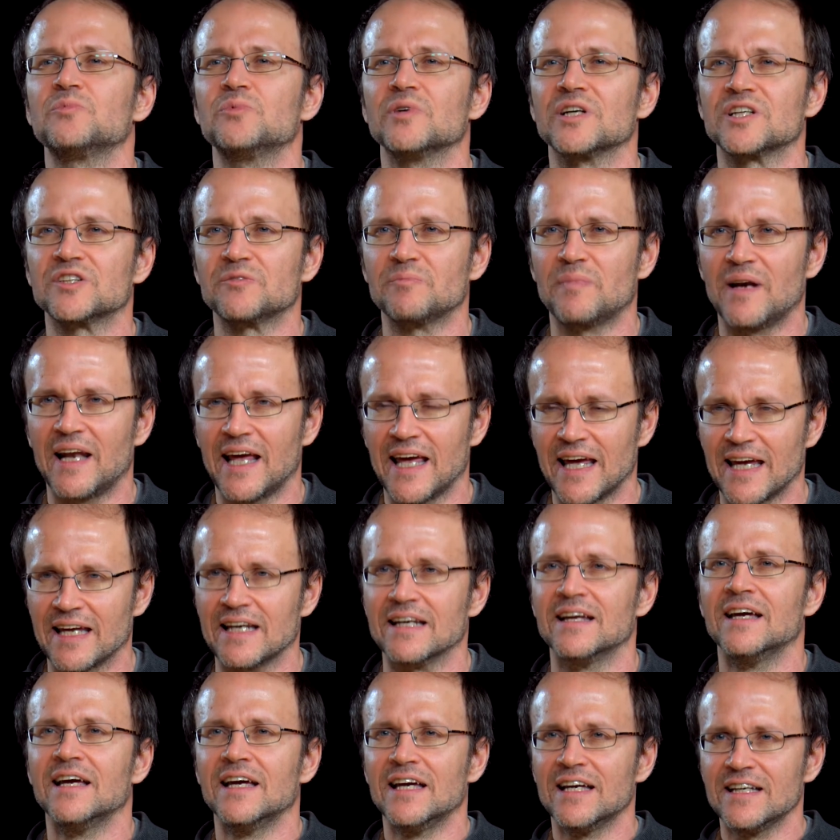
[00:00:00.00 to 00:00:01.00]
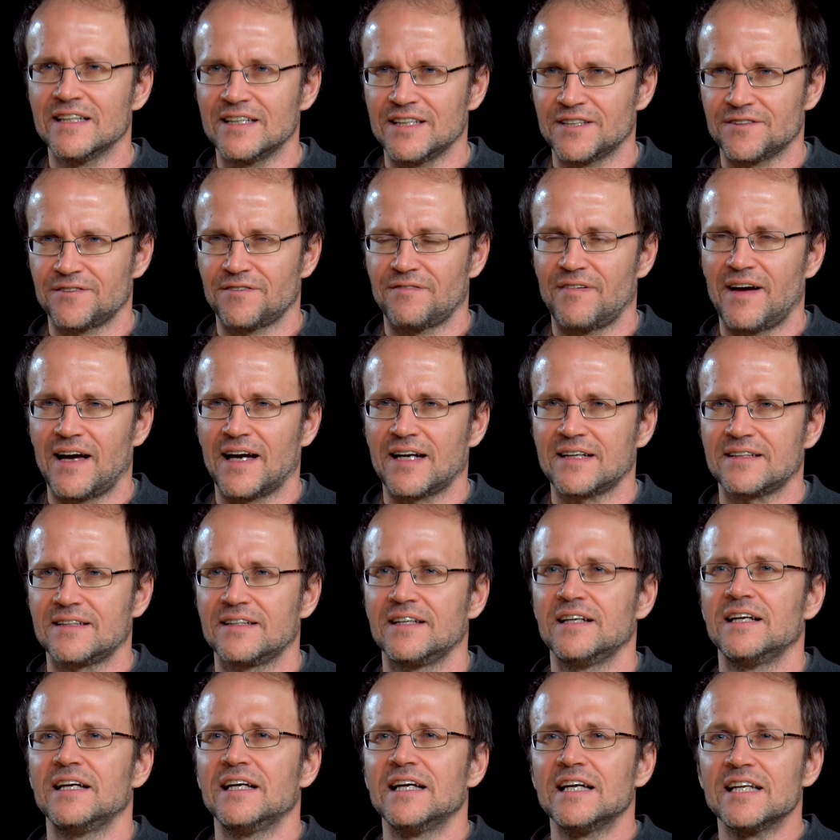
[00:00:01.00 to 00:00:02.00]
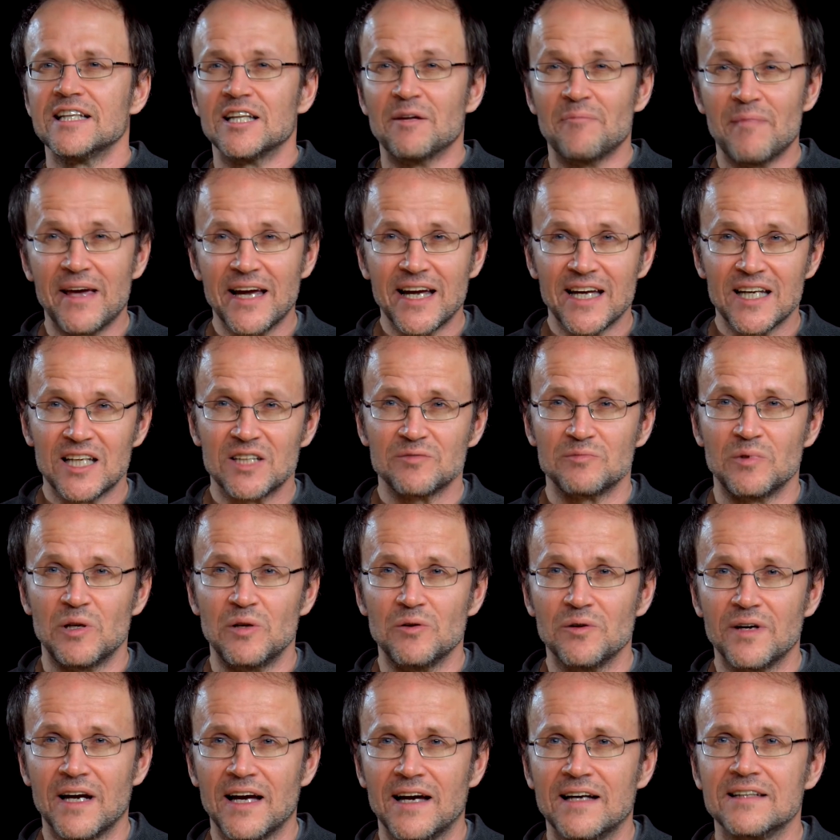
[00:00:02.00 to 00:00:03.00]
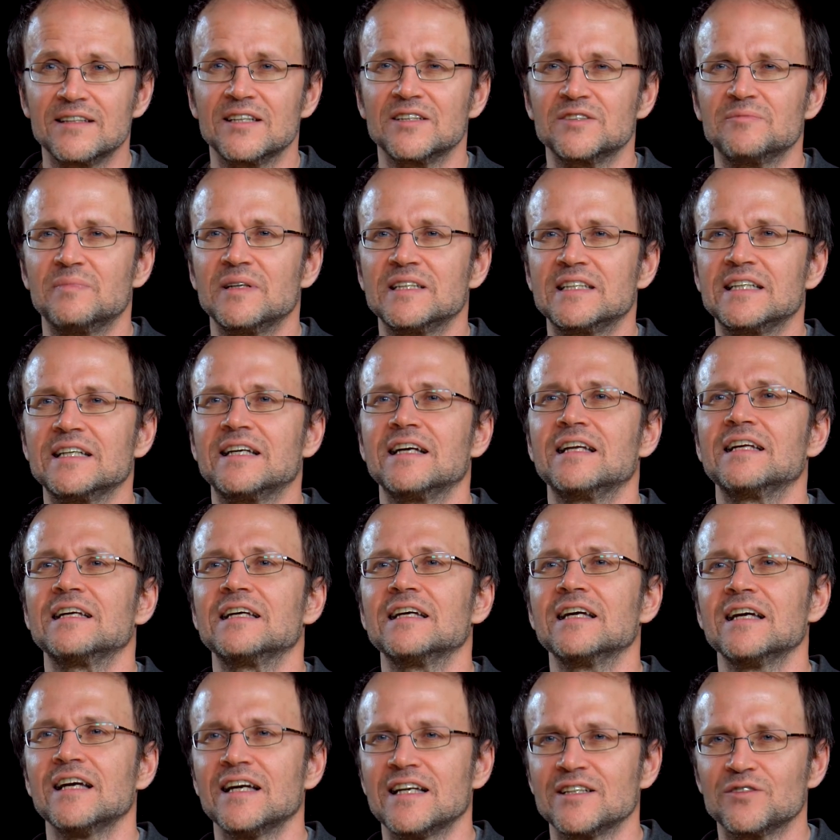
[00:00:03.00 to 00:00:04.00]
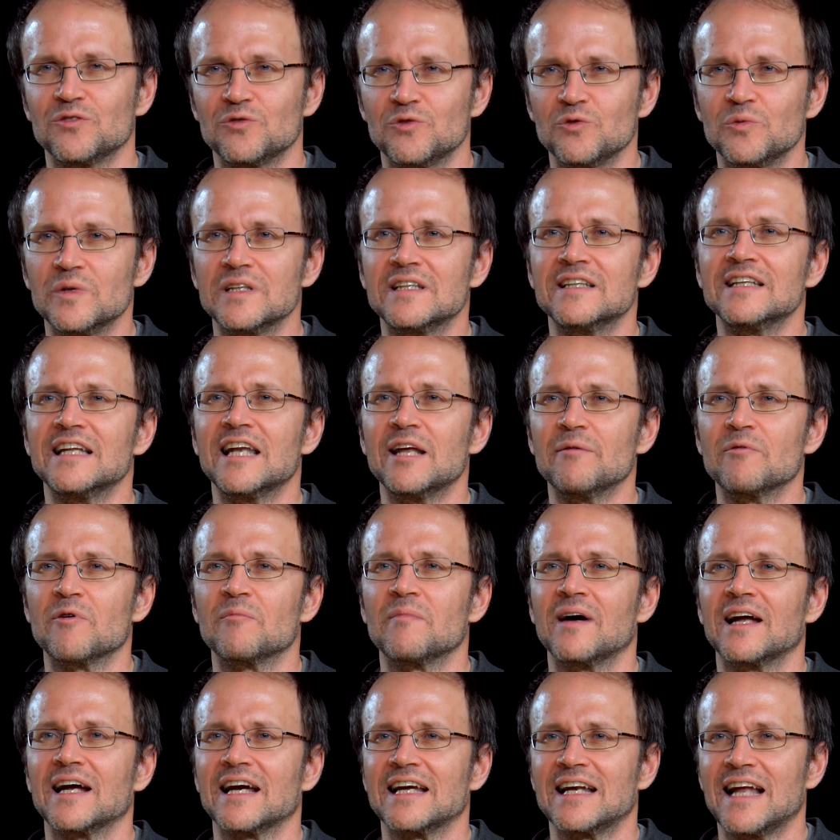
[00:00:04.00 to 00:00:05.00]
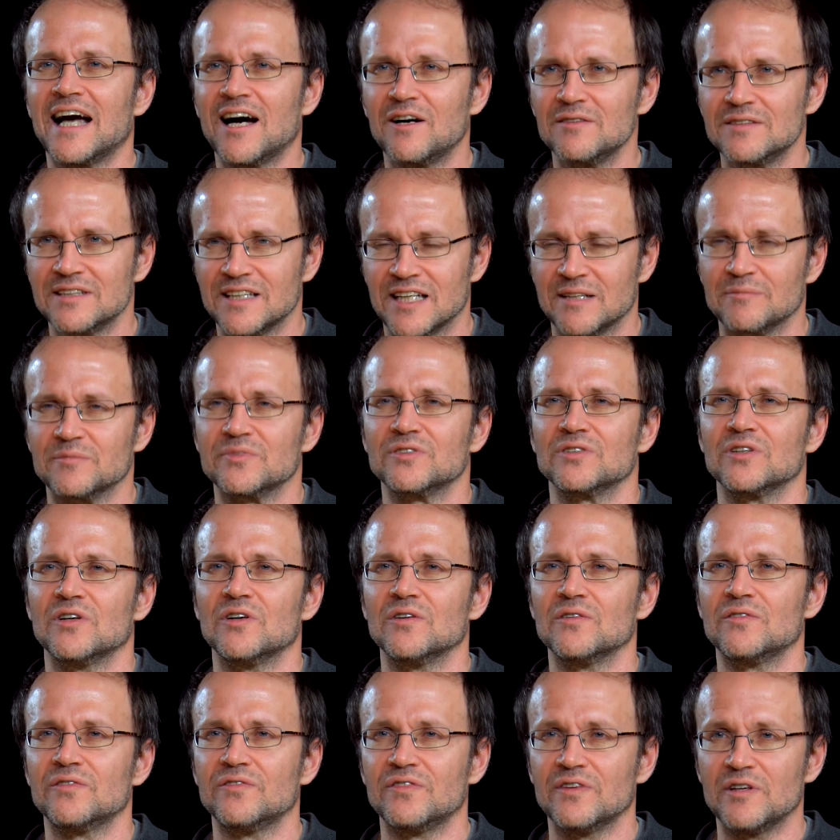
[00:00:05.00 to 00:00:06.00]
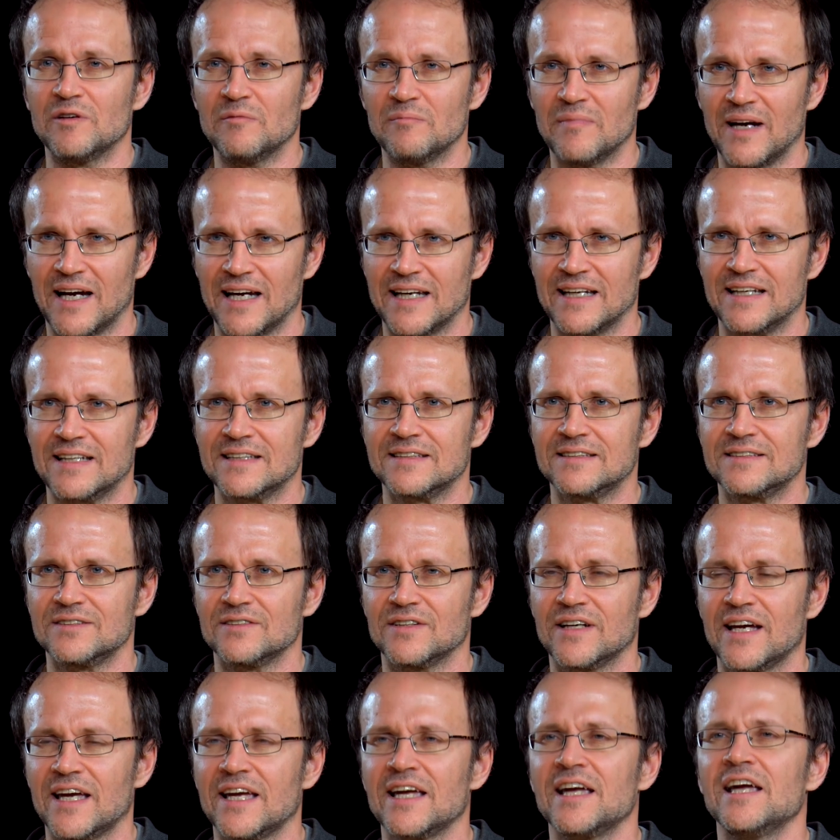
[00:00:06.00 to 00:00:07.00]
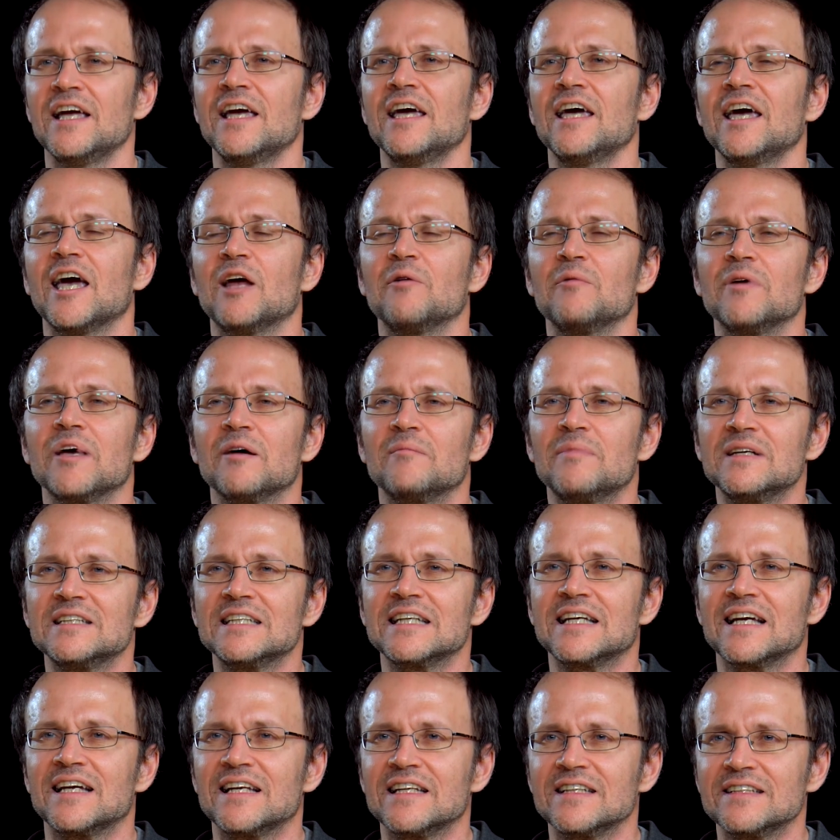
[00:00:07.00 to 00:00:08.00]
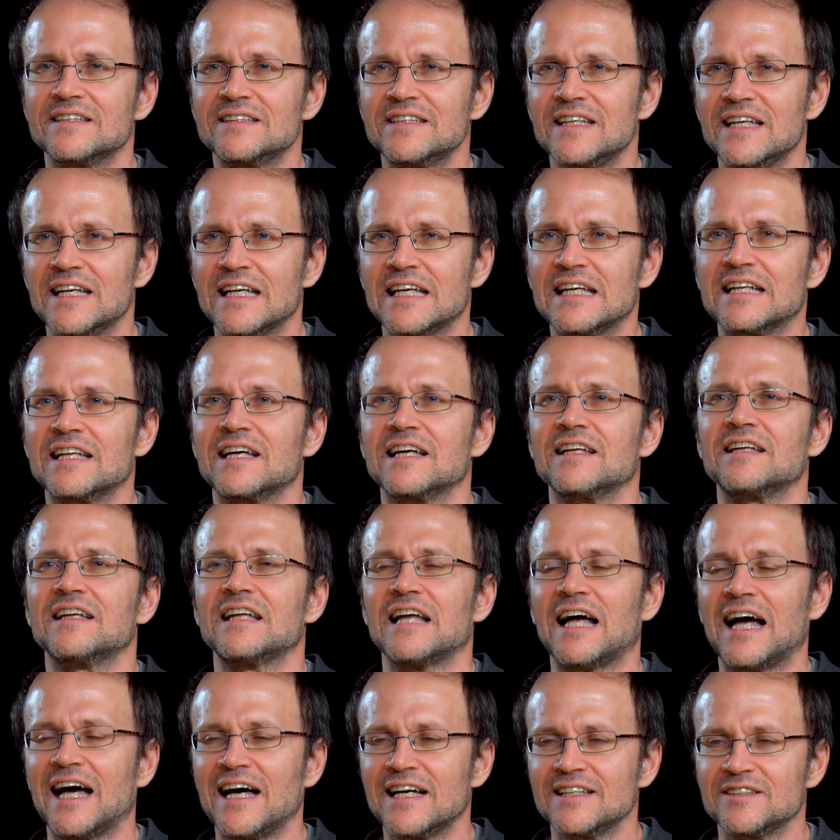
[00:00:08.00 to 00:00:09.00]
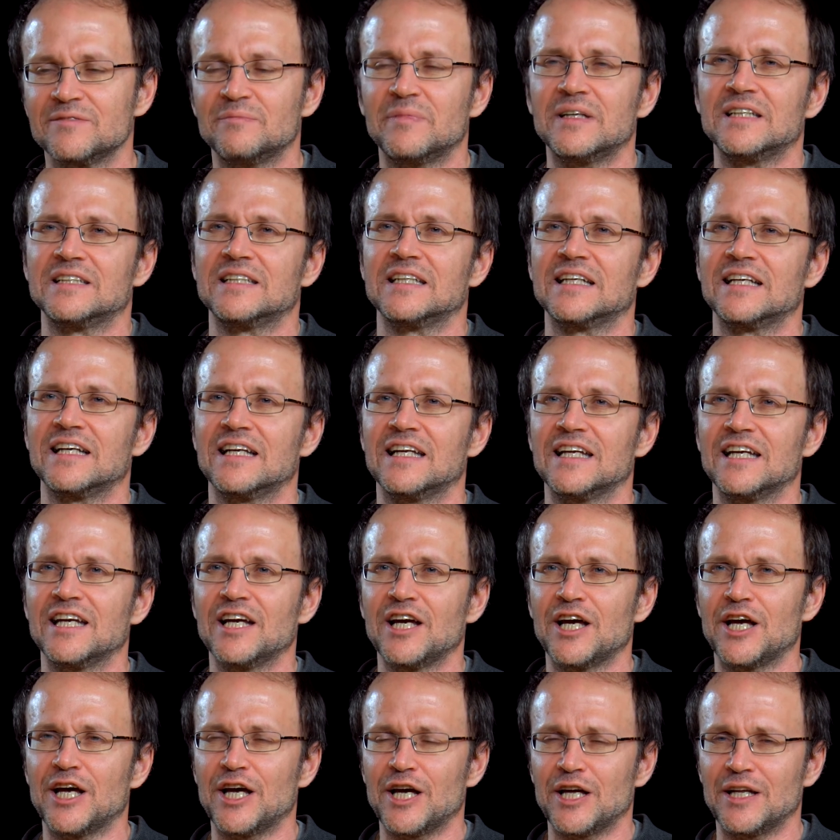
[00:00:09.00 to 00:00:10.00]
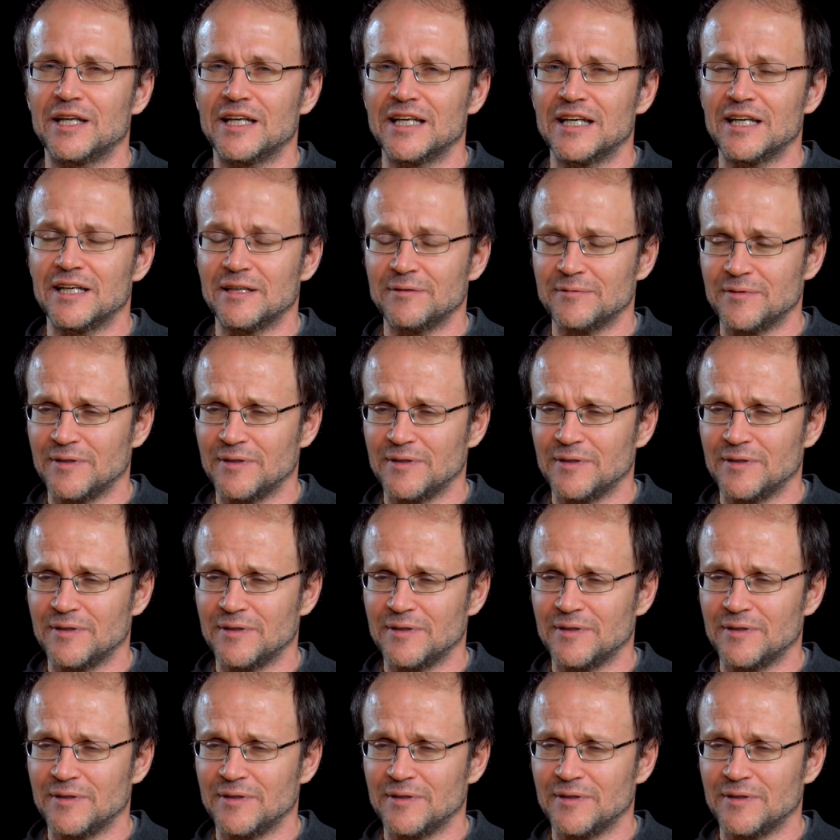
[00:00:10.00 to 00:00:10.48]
to explain this fact. The mechanism we look at is basically has to do with the labor market outcomes of migrants, okay? And we are basically seeing that as basically the